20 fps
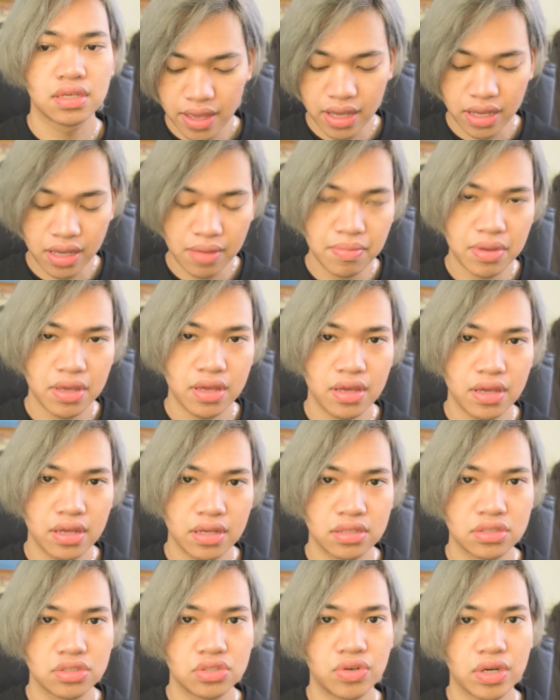It can be
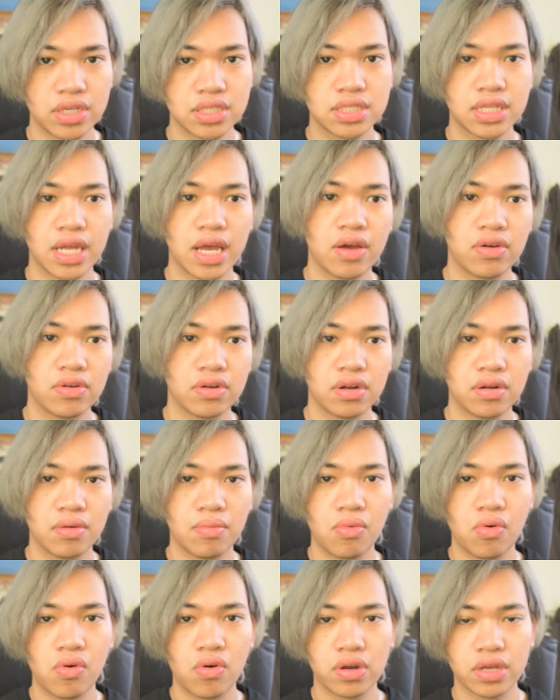dressed down in a
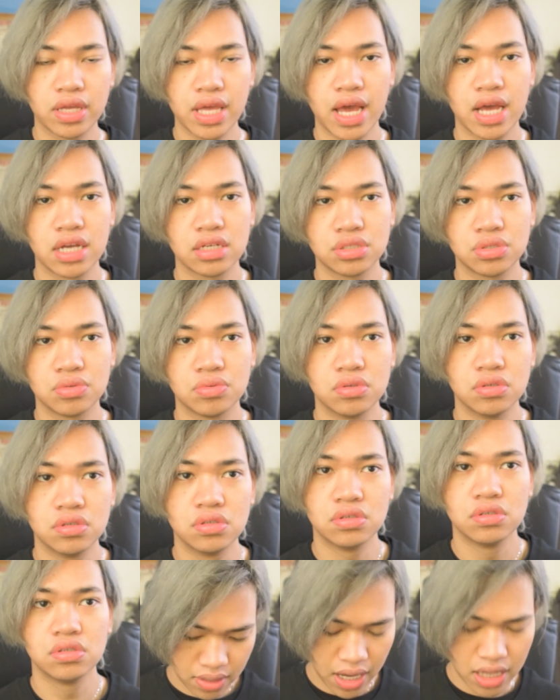more casual...